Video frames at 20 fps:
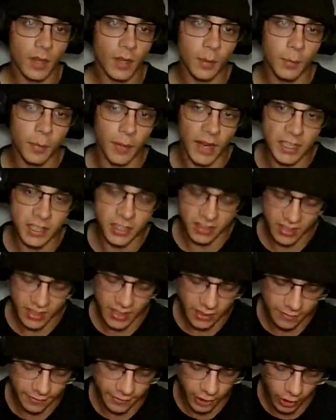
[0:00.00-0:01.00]
But I just need
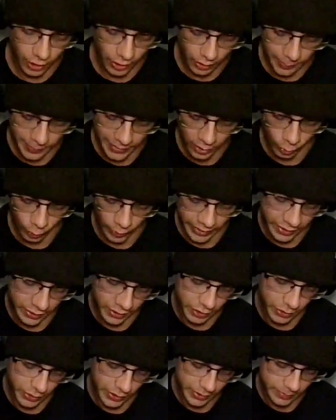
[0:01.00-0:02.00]
to figure out a better way to
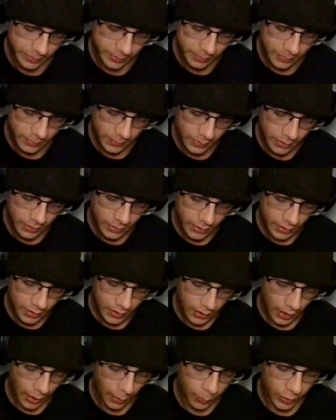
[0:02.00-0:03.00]
do it.
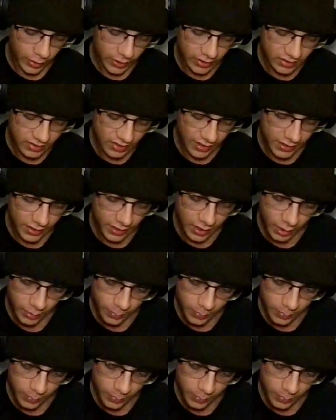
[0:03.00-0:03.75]
I'm really setting up,